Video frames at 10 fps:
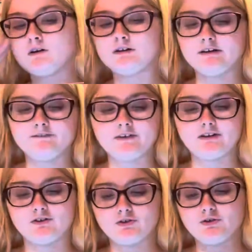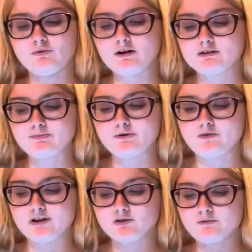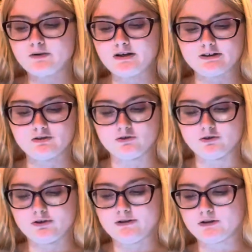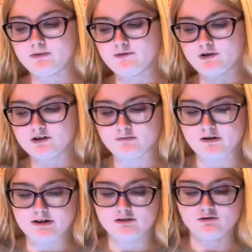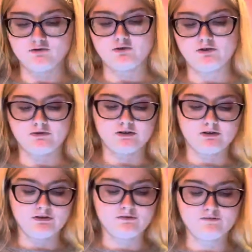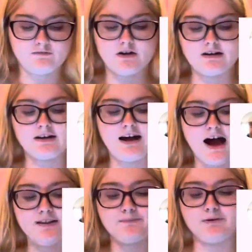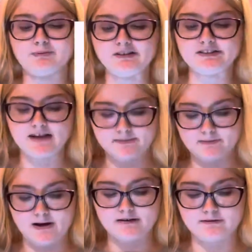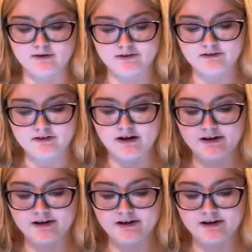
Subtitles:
Dylan Vincent, do you want to be friends with me? Yes or no? Do you want to be friends with me? Yes or no? Do you want to? And then Colin put, please stop spamming her.